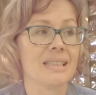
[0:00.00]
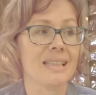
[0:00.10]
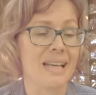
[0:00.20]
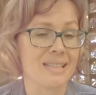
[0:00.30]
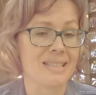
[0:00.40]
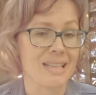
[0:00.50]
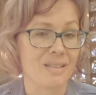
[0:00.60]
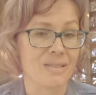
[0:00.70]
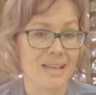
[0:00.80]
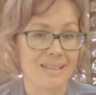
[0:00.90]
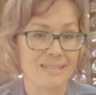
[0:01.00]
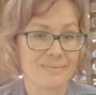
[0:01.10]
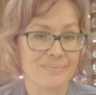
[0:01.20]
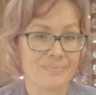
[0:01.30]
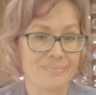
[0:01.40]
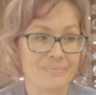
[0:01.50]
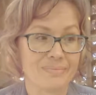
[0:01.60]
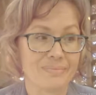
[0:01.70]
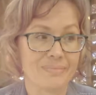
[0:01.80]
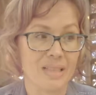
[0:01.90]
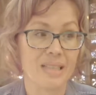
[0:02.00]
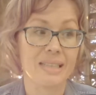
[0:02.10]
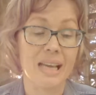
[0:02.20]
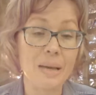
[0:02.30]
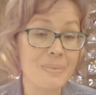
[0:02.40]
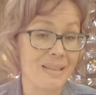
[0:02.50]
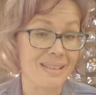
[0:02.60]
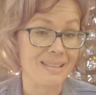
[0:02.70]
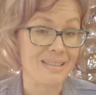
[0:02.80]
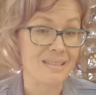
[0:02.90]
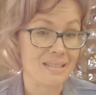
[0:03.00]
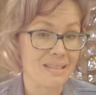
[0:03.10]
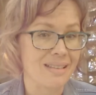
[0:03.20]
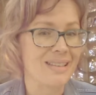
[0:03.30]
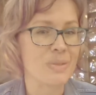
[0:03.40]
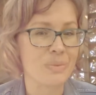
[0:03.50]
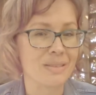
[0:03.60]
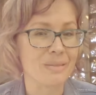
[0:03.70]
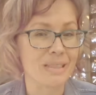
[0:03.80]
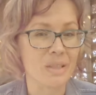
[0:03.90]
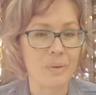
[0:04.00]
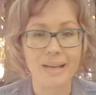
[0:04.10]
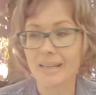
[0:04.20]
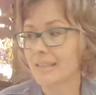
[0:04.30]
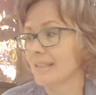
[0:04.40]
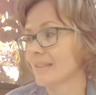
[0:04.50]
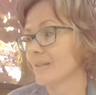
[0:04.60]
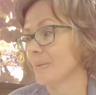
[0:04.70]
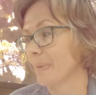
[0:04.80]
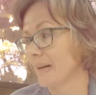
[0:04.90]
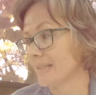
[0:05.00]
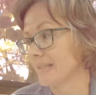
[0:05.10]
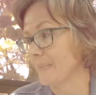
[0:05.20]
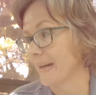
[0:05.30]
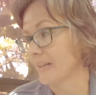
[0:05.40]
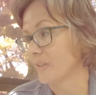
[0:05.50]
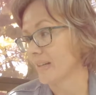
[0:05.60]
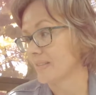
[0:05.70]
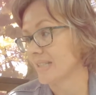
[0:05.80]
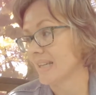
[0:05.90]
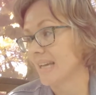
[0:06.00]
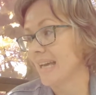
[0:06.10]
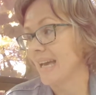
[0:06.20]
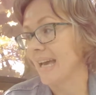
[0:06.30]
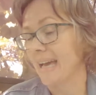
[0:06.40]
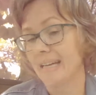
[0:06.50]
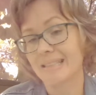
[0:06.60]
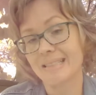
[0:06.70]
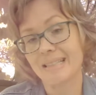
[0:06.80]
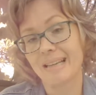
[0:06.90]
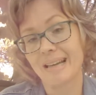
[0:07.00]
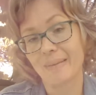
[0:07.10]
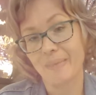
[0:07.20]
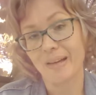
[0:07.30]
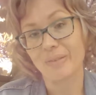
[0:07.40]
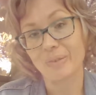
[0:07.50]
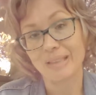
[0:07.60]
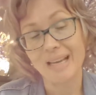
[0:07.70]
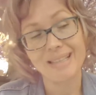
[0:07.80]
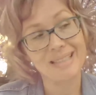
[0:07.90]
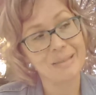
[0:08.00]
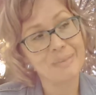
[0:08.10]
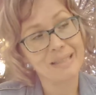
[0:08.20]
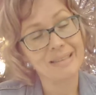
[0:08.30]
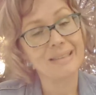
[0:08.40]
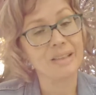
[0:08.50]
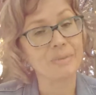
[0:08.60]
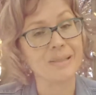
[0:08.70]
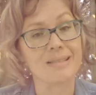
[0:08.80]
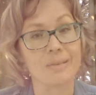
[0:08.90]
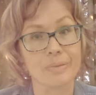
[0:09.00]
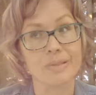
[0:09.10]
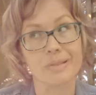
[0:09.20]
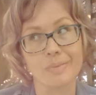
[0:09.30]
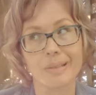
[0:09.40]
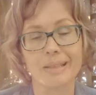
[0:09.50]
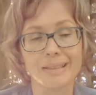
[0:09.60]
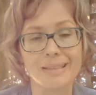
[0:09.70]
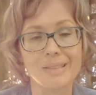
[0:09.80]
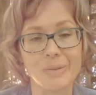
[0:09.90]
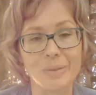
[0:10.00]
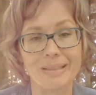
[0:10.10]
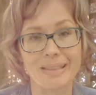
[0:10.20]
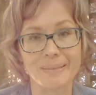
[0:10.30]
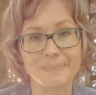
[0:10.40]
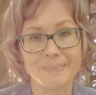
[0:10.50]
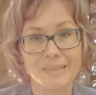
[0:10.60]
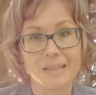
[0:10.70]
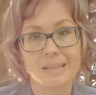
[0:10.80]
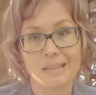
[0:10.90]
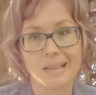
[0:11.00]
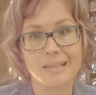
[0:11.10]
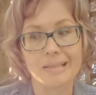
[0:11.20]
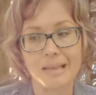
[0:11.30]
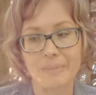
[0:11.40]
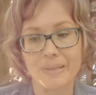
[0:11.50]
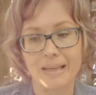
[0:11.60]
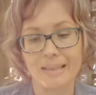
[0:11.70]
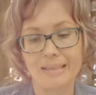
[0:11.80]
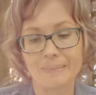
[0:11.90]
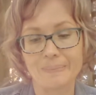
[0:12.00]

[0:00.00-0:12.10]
That's a downside. On the upside is it's really, really quiet. There's a pond in the background, and I'm kind of relaxed and I'm taking care of myself, which is what I need to do right now. That's the upside.